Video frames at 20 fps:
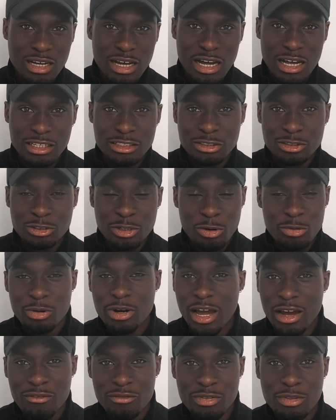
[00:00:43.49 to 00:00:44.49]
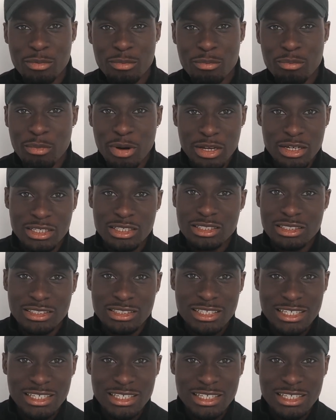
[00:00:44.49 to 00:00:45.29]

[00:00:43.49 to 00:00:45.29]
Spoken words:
I don't have the money